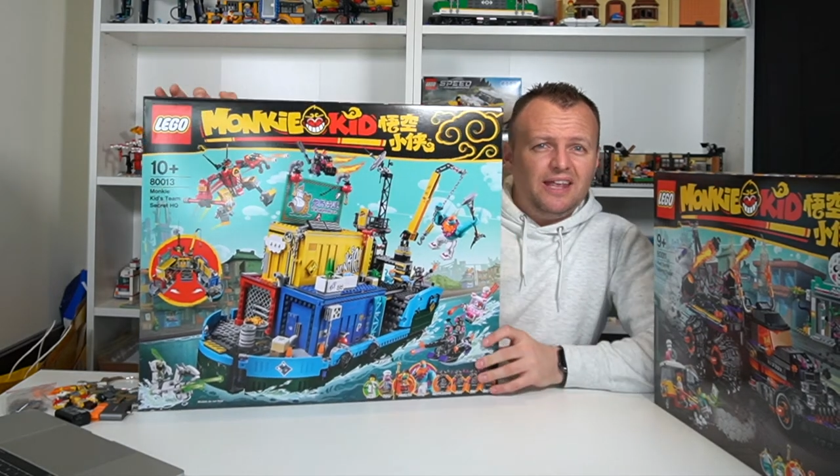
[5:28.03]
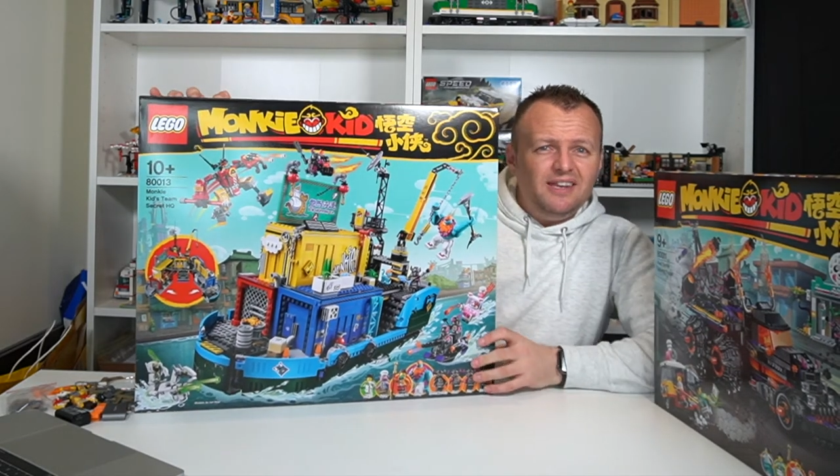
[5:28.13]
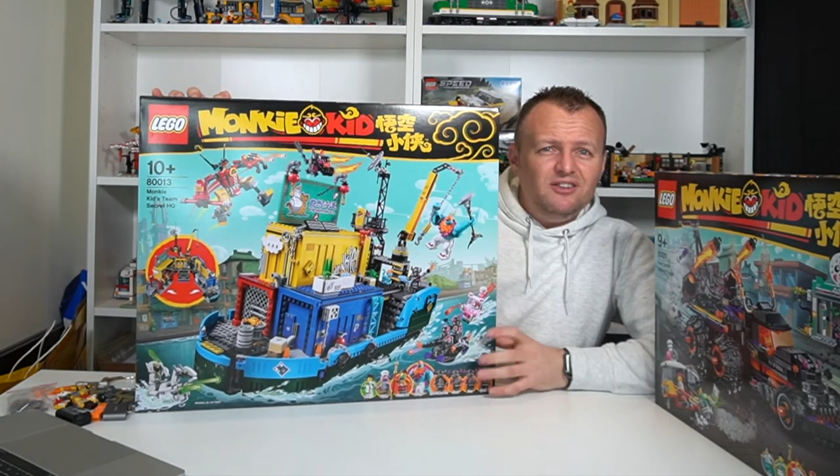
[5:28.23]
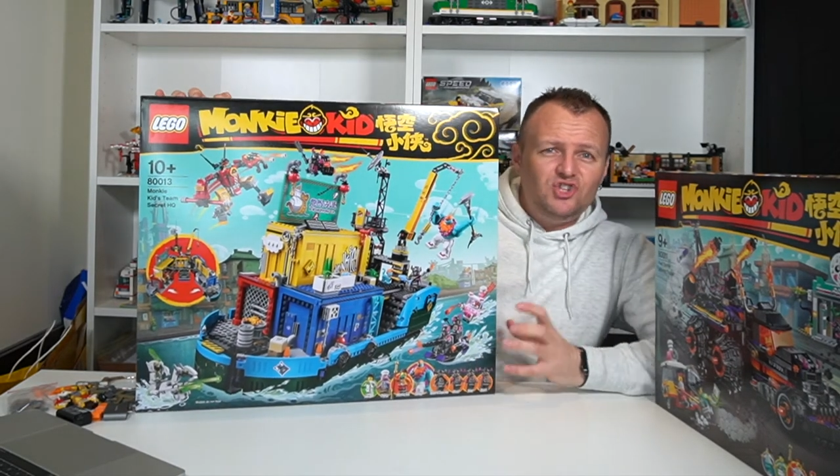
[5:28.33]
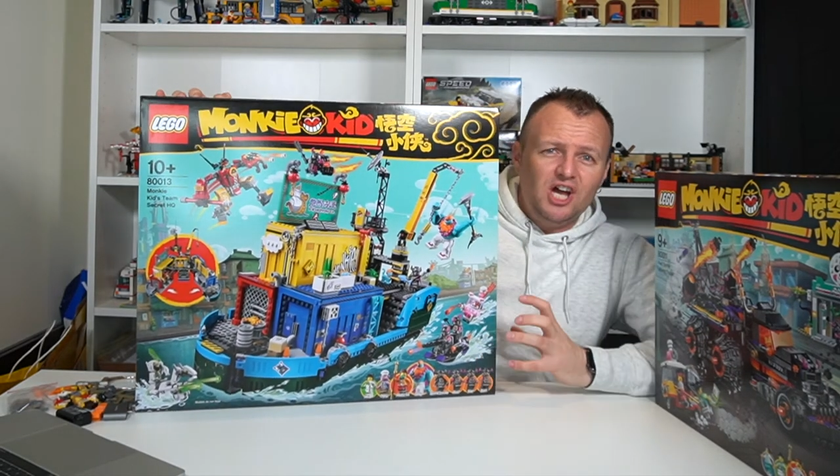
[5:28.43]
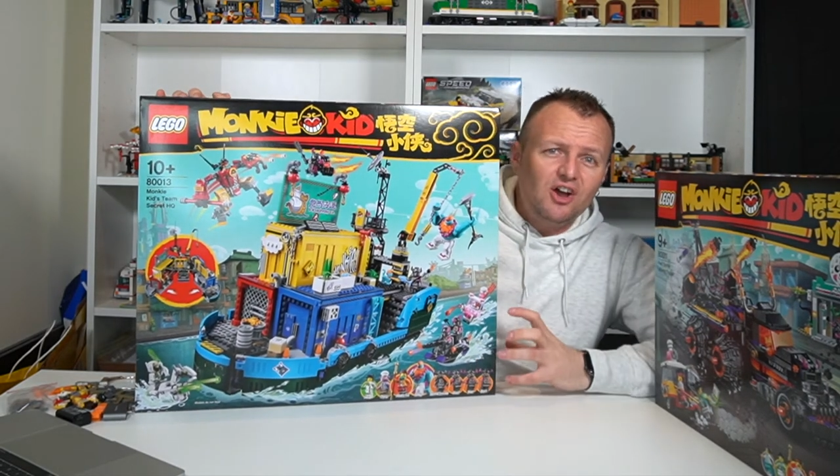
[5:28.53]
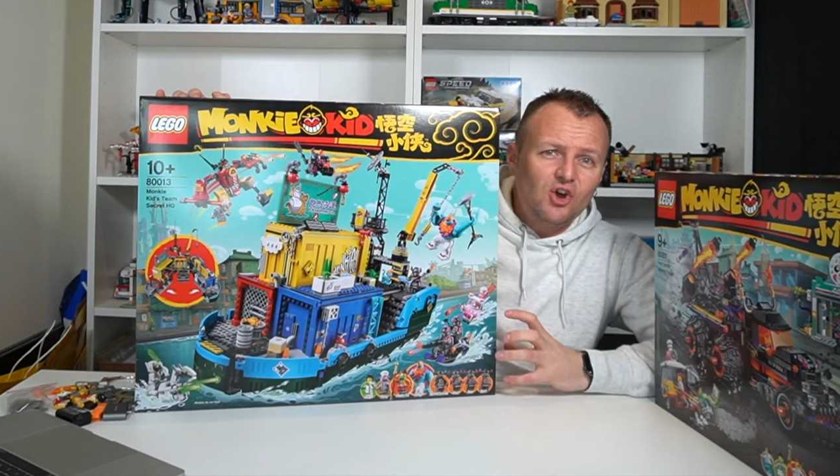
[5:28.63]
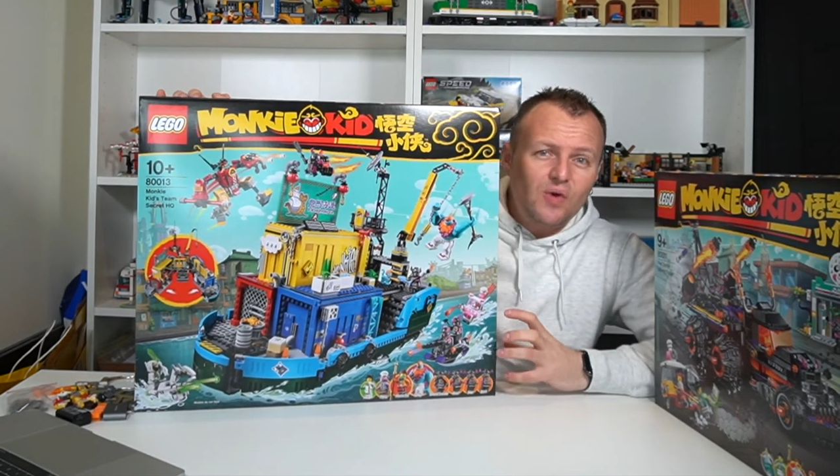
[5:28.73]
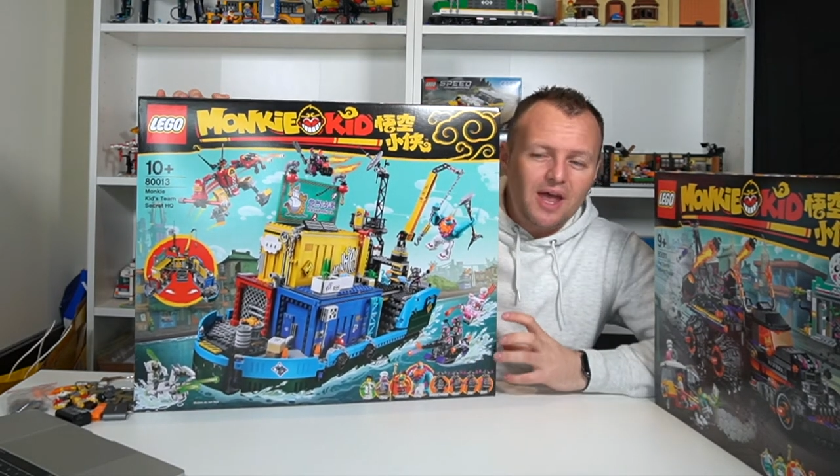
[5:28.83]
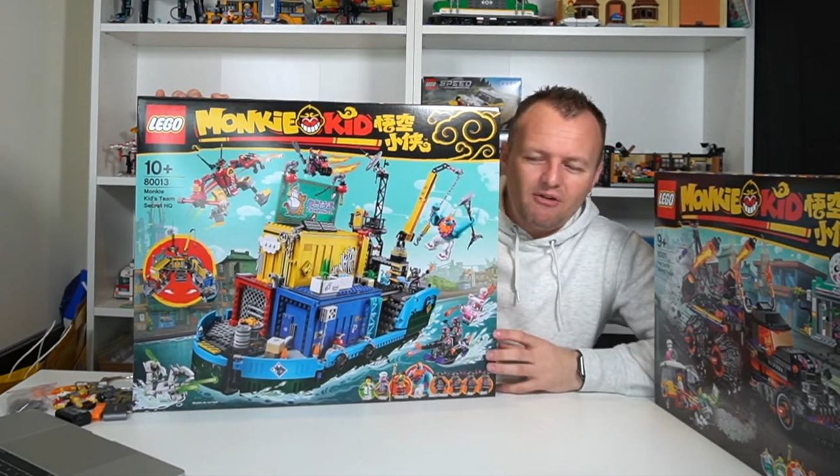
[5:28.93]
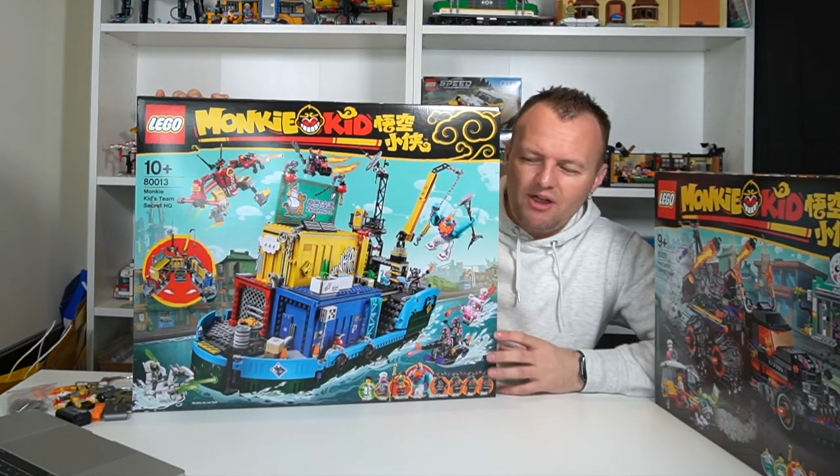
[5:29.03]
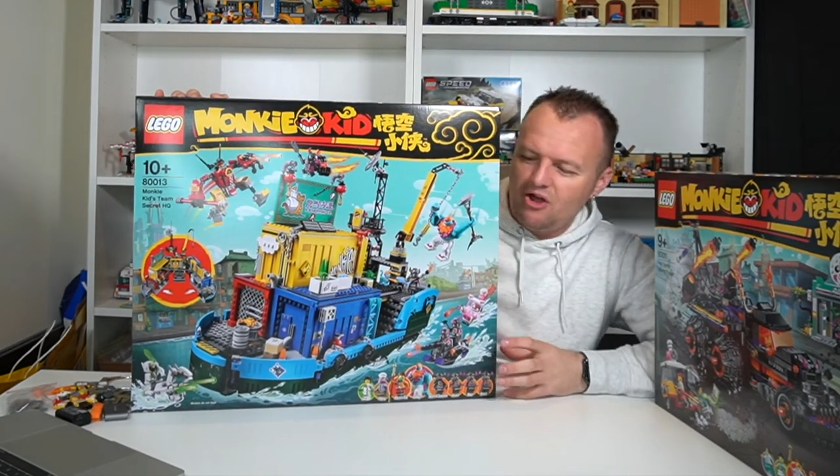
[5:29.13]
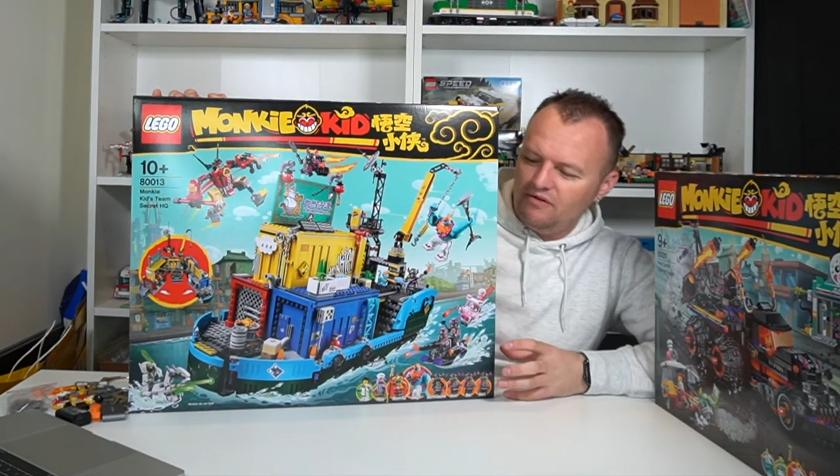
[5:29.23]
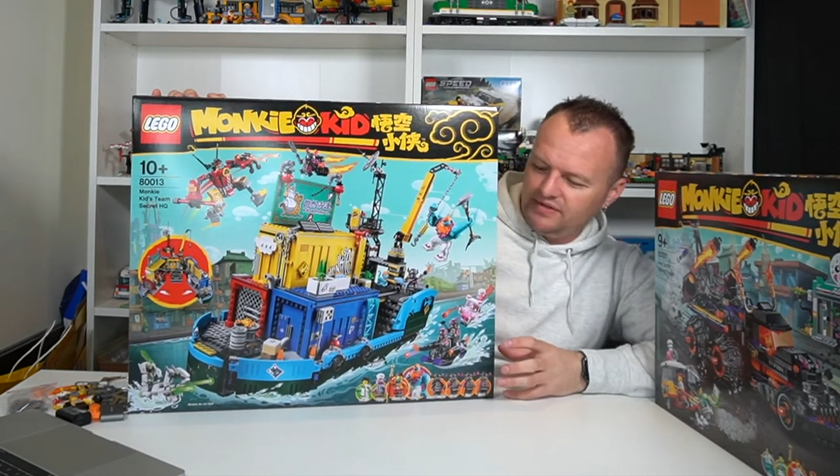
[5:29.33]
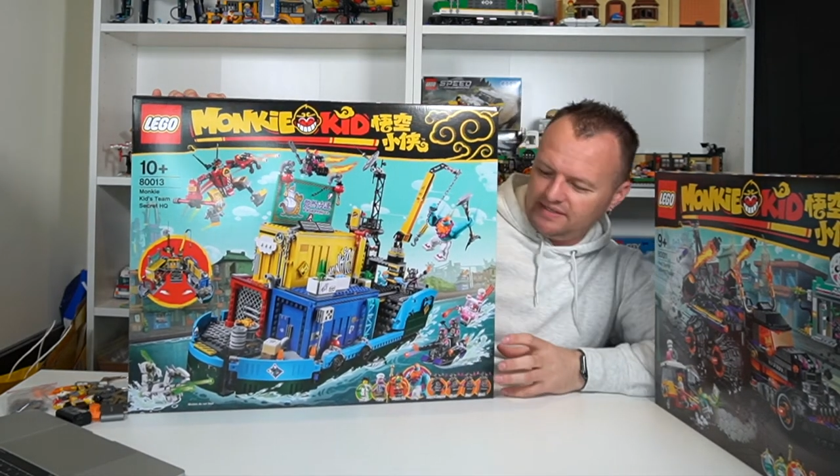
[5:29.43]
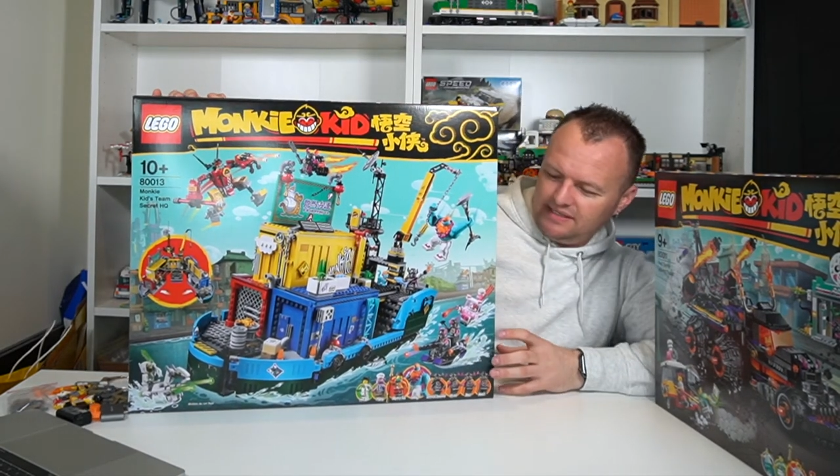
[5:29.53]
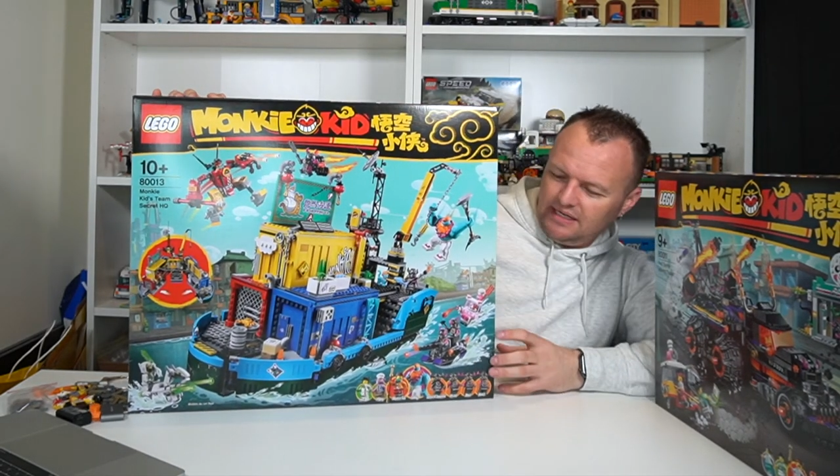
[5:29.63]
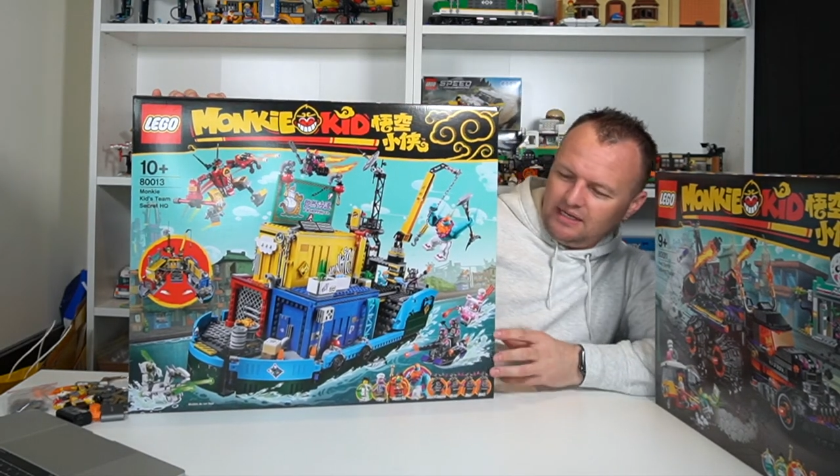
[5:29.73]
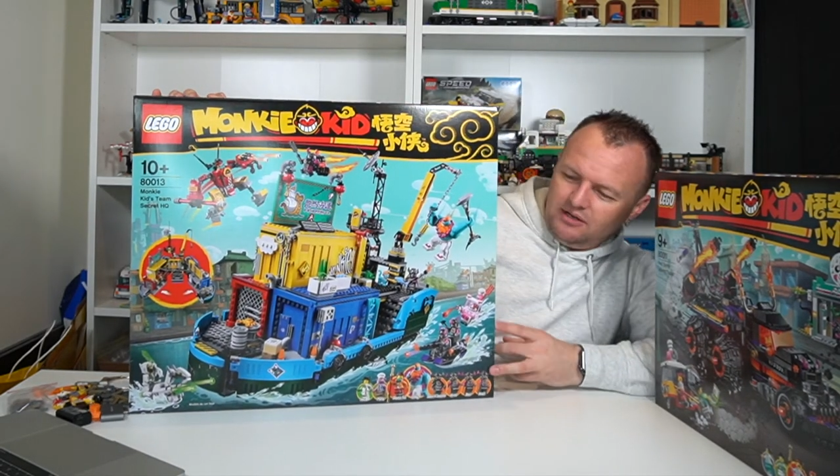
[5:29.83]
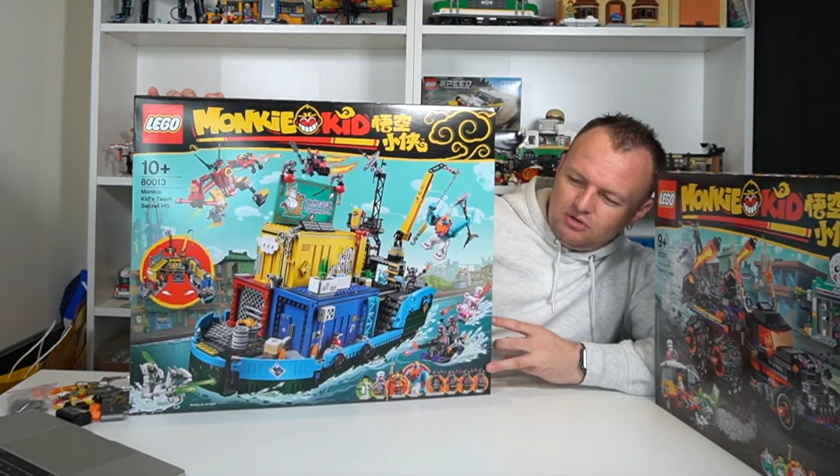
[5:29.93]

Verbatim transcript: Ninjago area of the city.